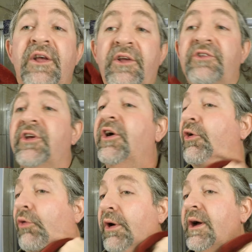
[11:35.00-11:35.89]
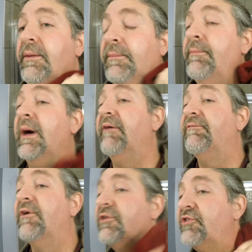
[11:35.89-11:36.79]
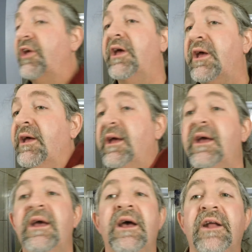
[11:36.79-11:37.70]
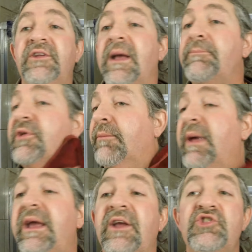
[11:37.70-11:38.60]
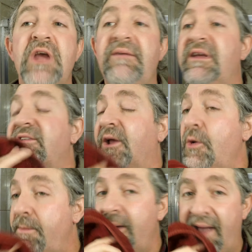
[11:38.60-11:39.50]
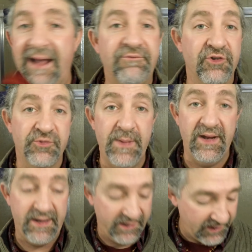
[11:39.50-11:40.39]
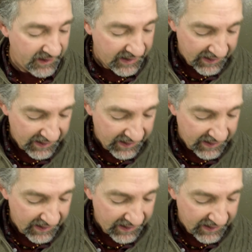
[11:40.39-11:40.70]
So, my first attempt at making shaving soap after spending